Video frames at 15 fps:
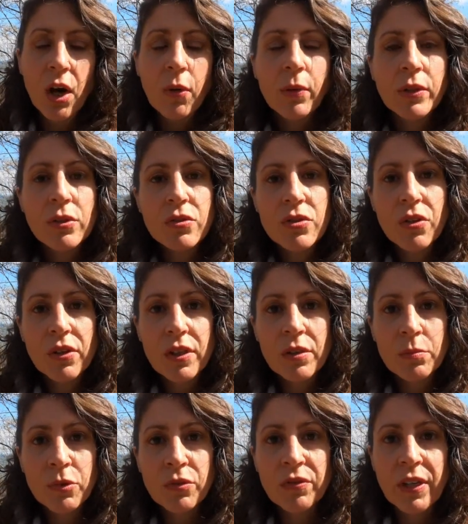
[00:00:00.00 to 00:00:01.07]
when you started
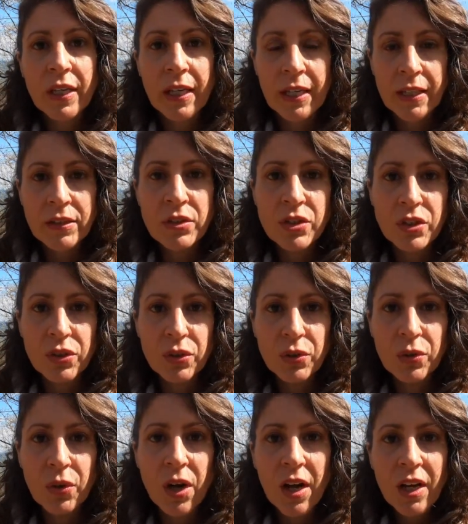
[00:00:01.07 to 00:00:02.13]
moving into